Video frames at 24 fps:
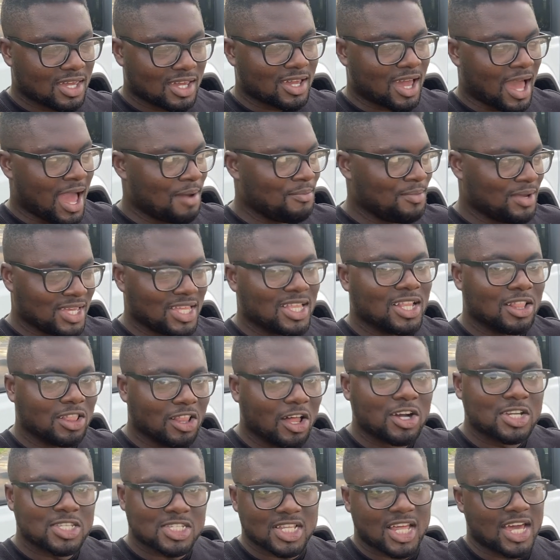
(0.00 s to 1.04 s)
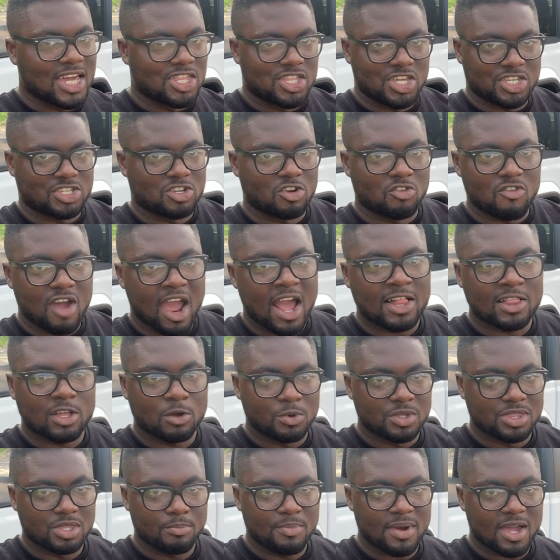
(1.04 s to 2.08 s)
I mean, it looks like just a Wrangler
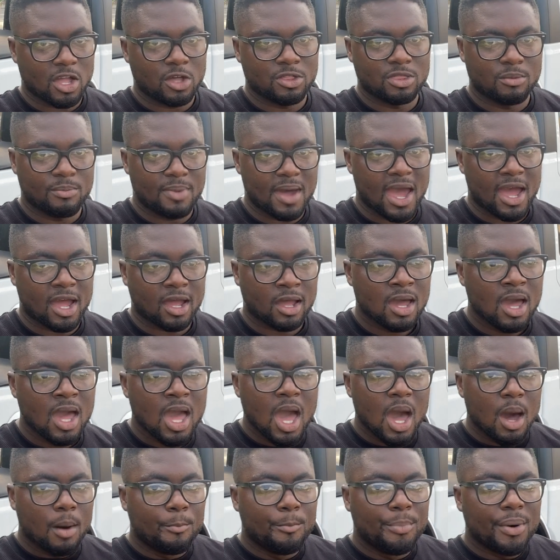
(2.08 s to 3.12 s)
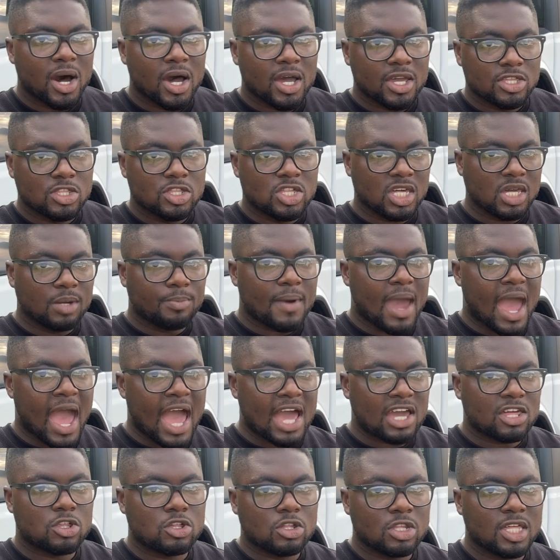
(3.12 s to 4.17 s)
with the bed on the back. But Jeep
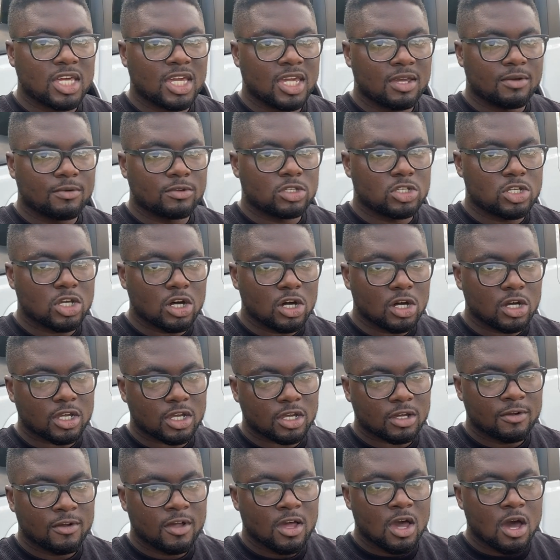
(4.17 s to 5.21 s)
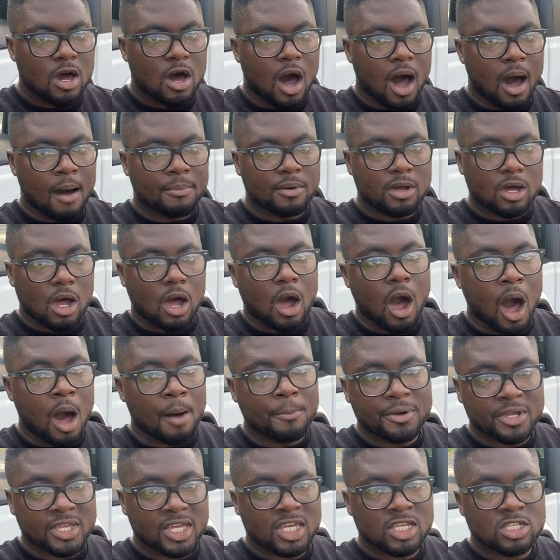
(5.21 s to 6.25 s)
actually took um,
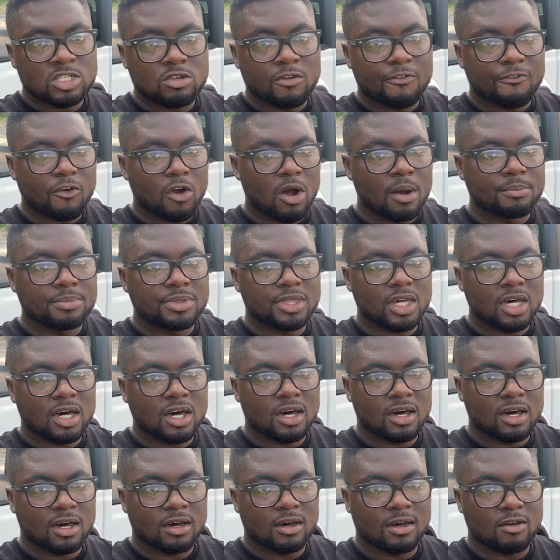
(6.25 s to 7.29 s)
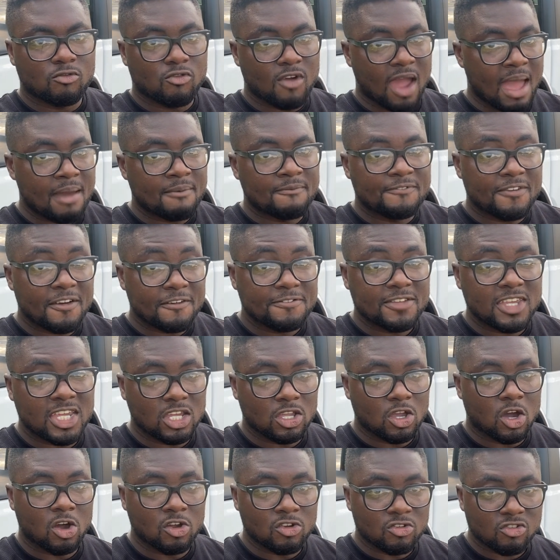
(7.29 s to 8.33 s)
components from the Ram
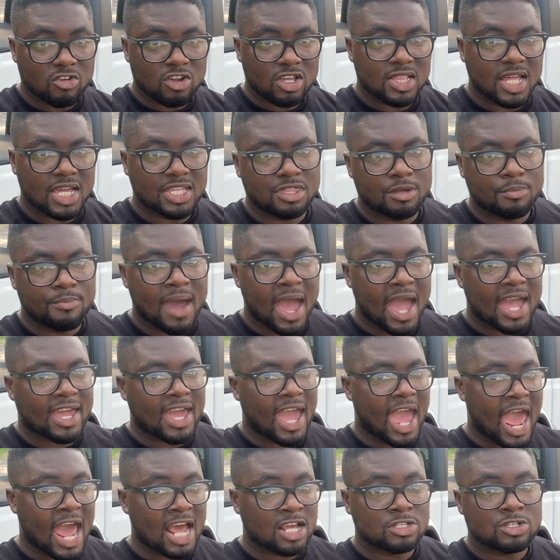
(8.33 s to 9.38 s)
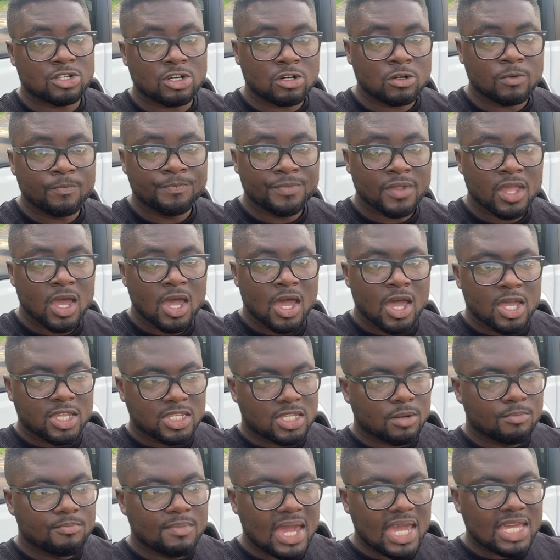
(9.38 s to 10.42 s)
1500, like the back axle,
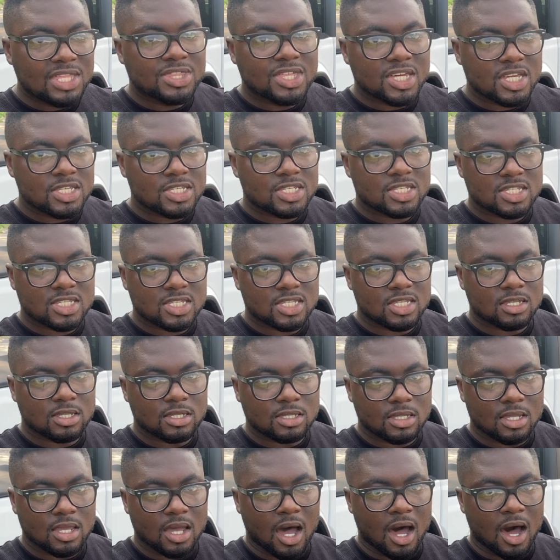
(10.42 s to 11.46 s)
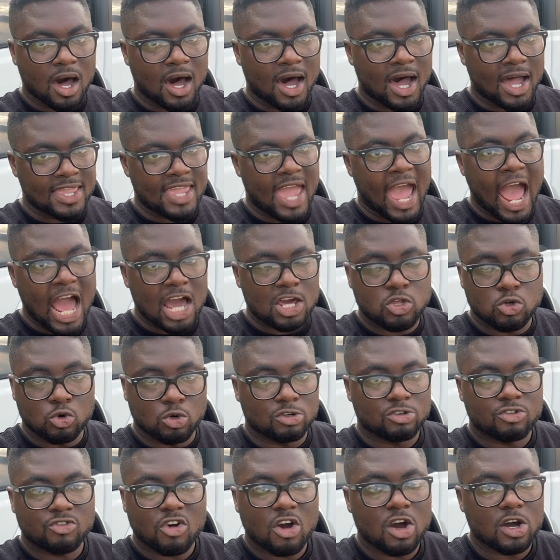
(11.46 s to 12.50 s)
to make this uh, an actual
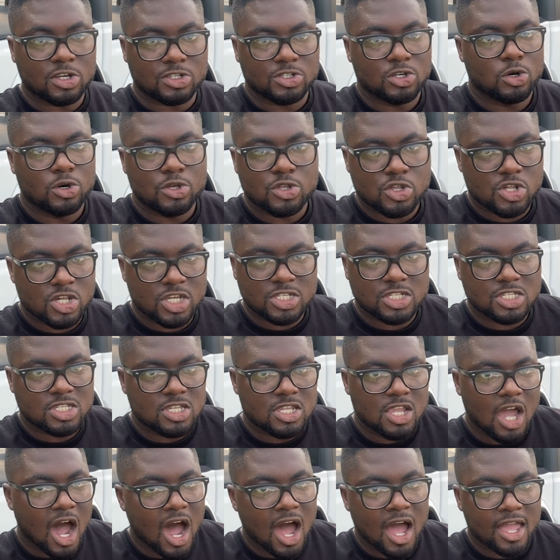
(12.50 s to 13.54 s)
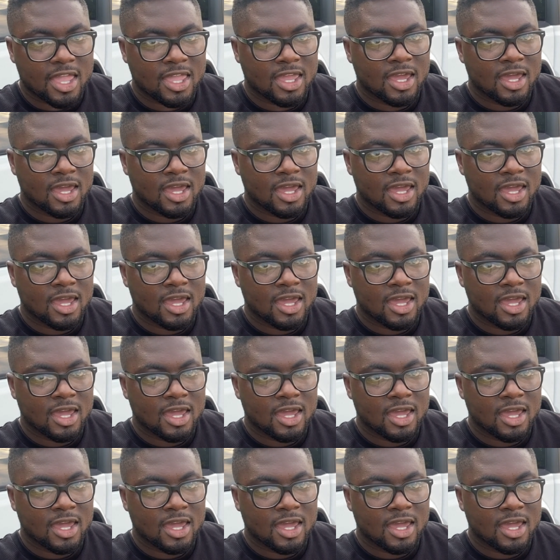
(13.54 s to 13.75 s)
truck. So it's just not